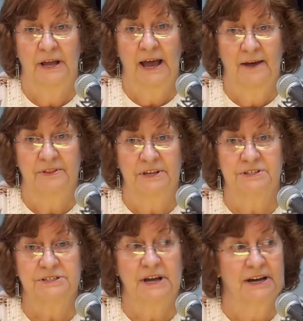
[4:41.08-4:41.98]
on the
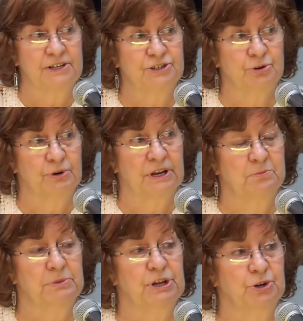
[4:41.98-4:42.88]
inside, so it
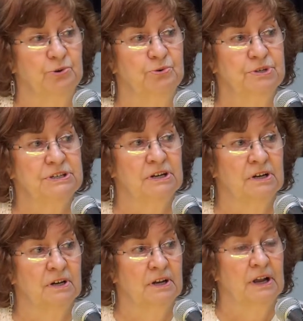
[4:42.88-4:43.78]
can be used
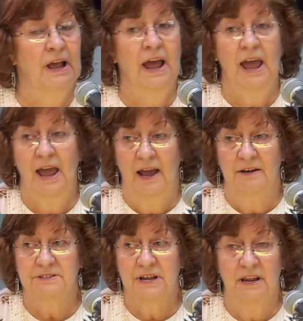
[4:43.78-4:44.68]

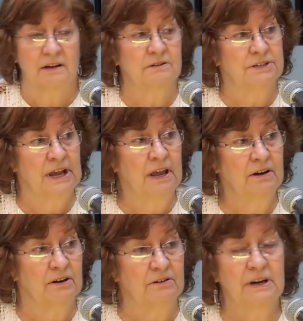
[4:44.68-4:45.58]
as a
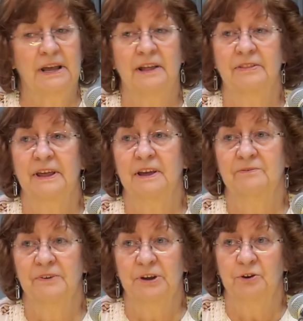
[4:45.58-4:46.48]
container, and they
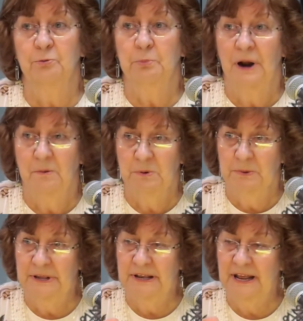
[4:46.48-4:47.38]
figure
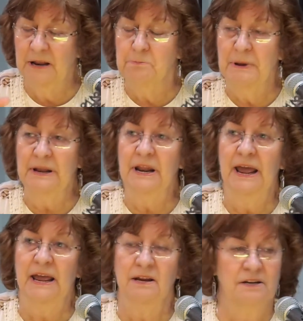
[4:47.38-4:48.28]
probably it had been
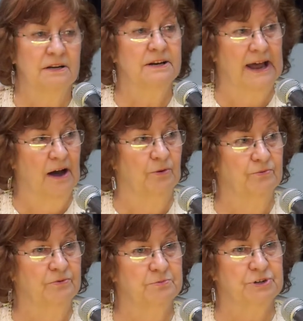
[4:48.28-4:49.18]
handed down
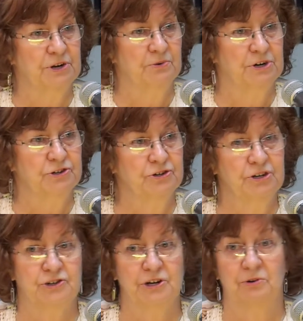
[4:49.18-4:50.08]
from generation to
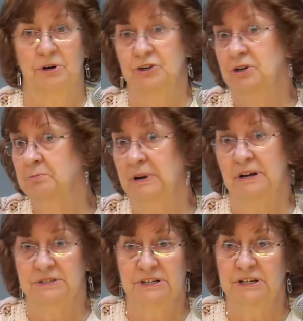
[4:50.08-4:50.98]
generation
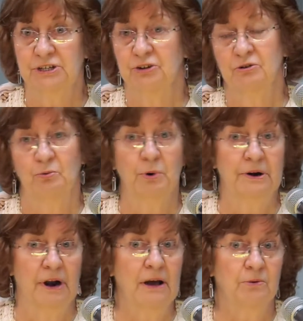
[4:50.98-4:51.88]
because it isn't going to
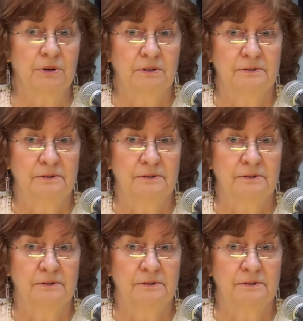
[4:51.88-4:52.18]
wear out.